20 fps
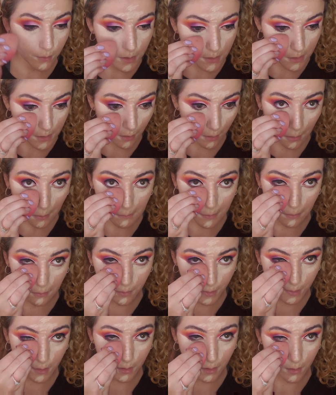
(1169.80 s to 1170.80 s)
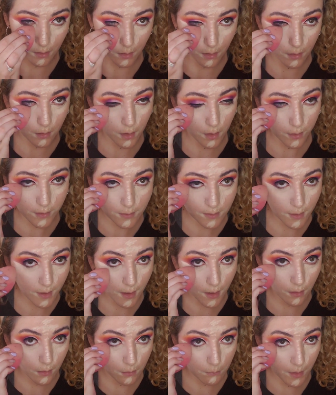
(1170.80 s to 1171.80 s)
To talk about, like, I
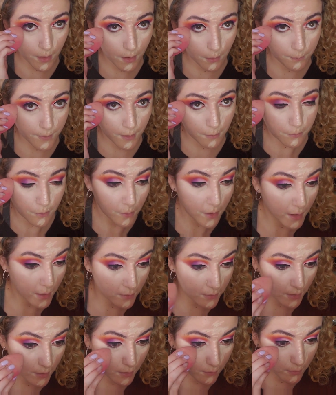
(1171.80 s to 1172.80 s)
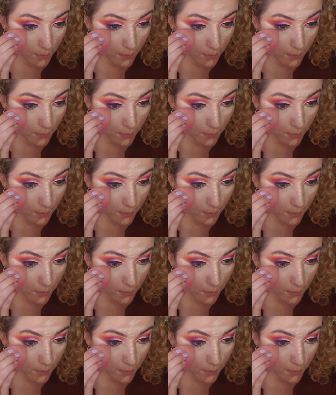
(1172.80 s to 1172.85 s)
say makeup tips when I can think of